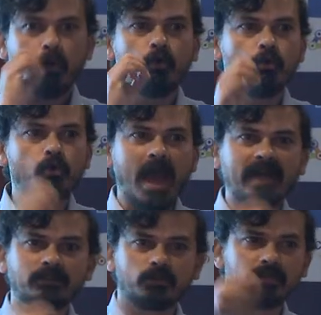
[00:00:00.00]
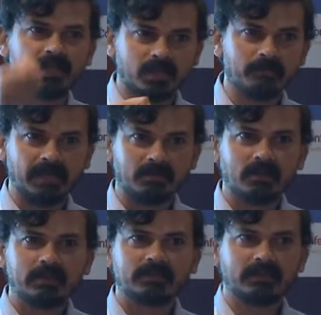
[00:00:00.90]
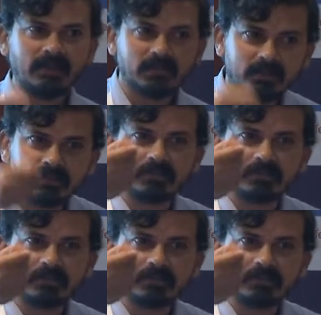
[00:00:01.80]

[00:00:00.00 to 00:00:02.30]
who has to determine that